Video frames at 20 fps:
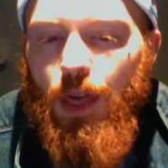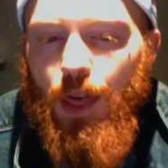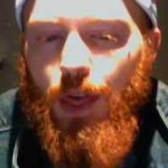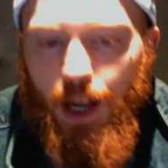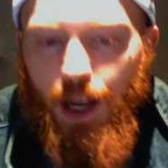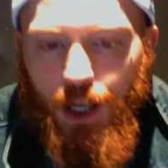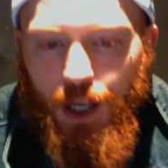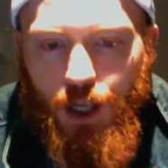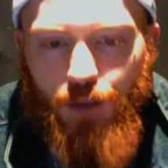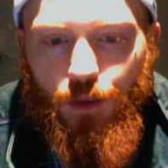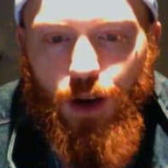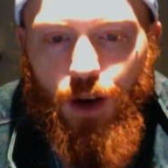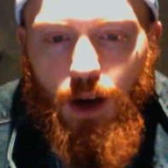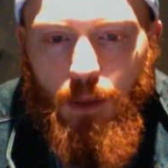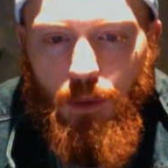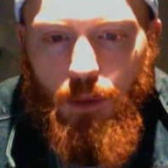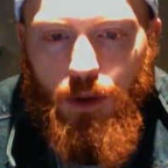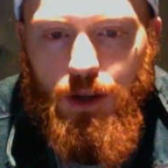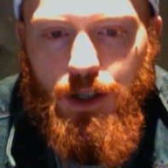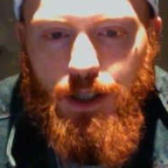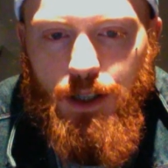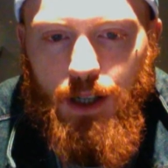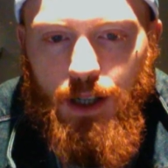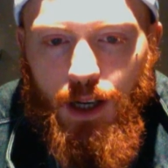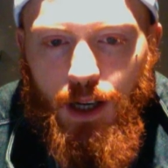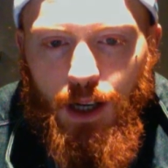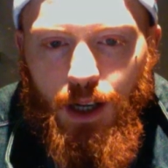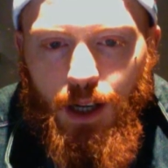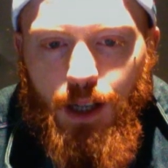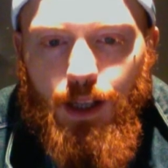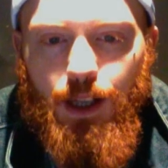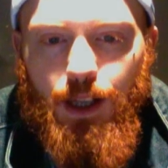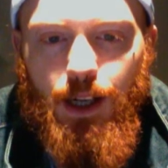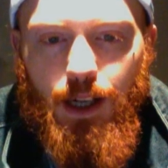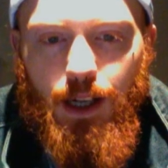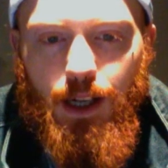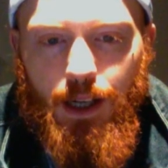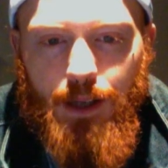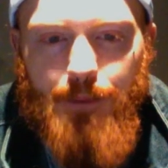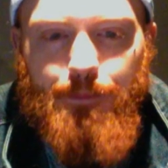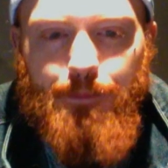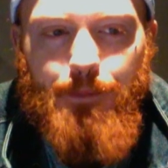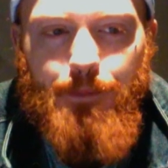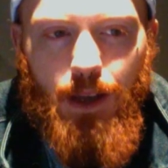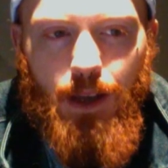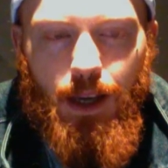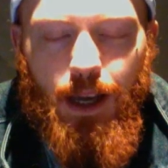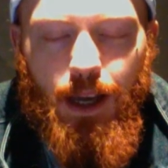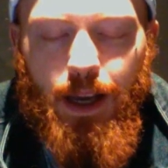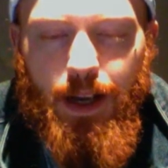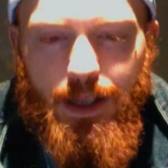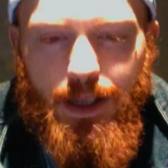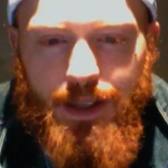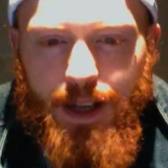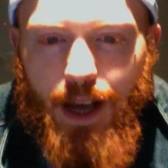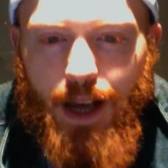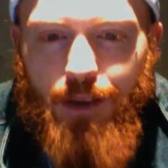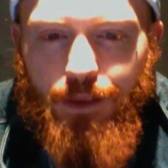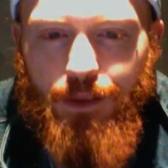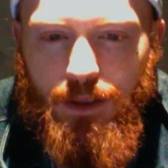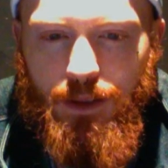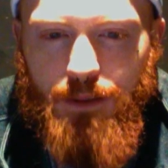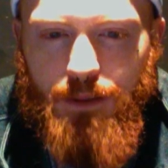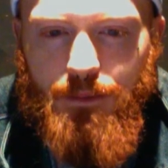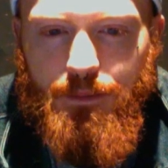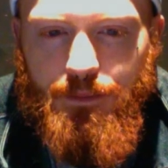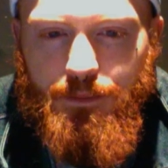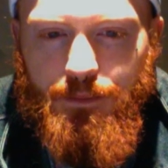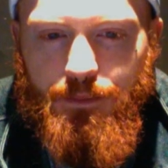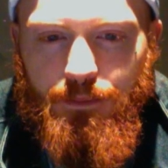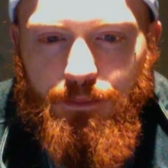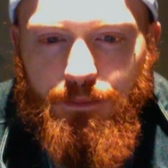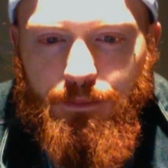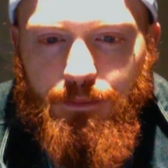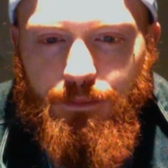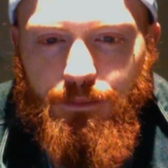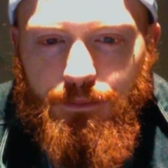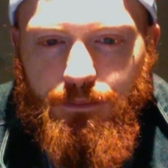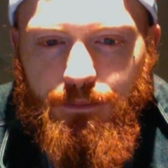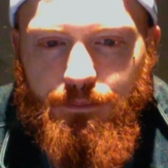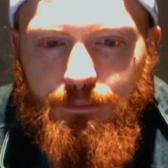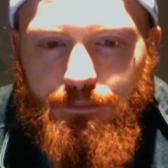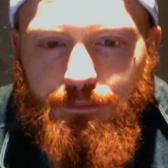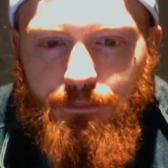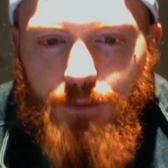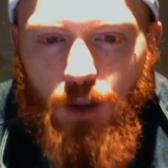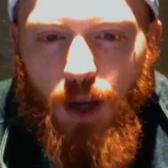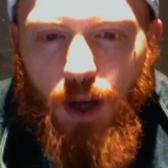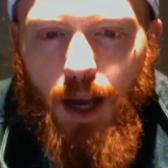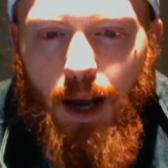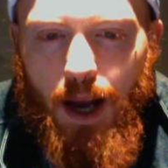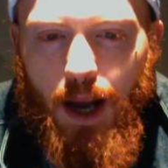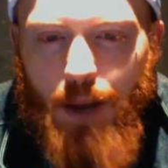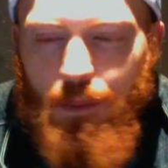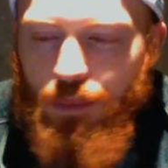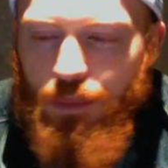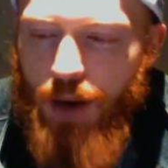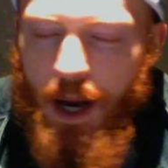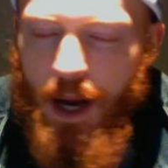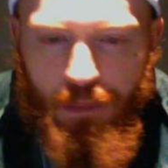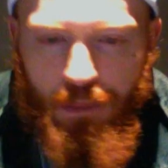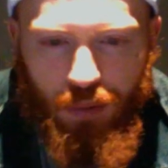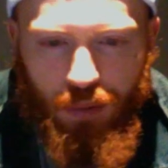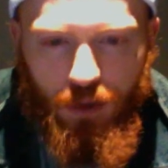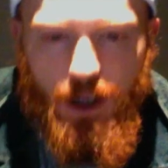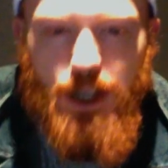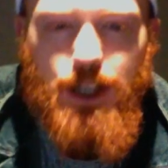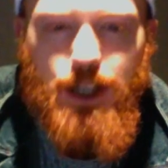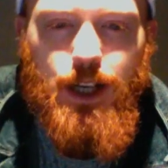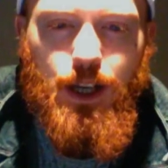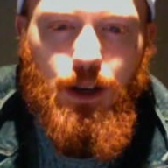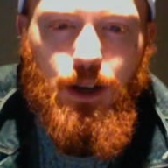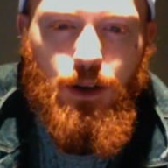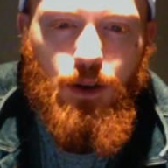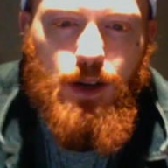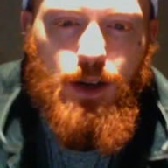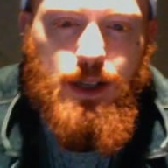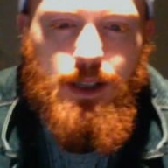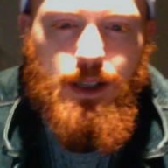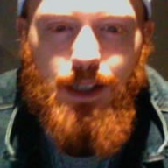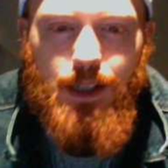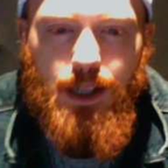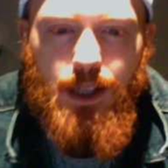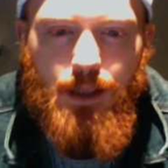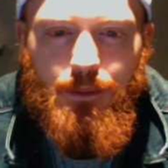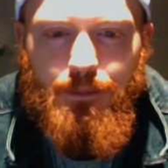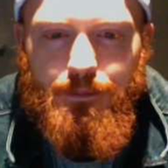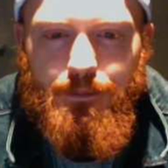Thank you very much. Like, it is an effort. So I appreciate you noticing that, Dan.